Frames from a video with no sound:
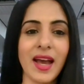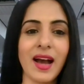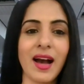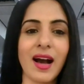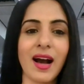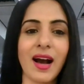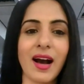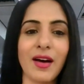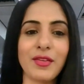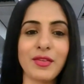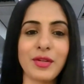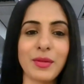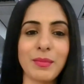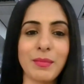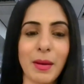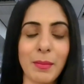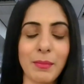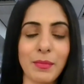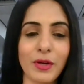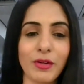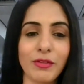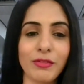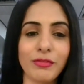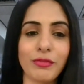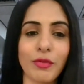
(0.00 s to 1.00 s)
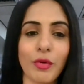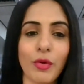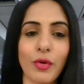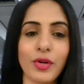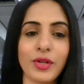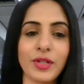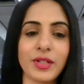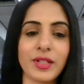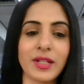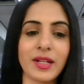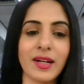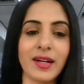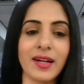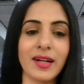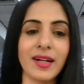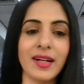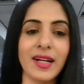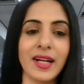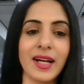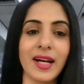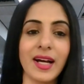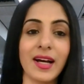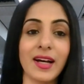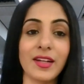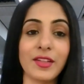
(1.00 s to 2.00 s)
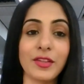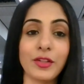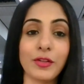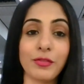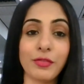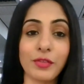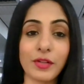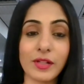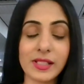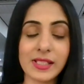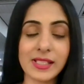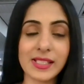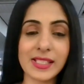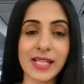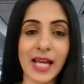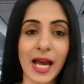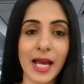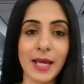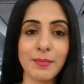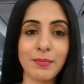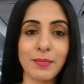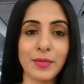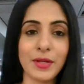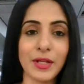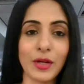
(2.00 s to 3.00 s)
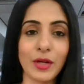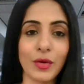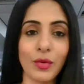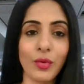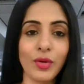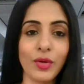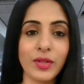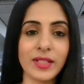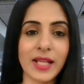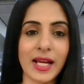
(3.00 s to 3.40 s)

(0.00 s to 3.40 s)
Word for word: Uh, remember, for uh, uh, the first I P O,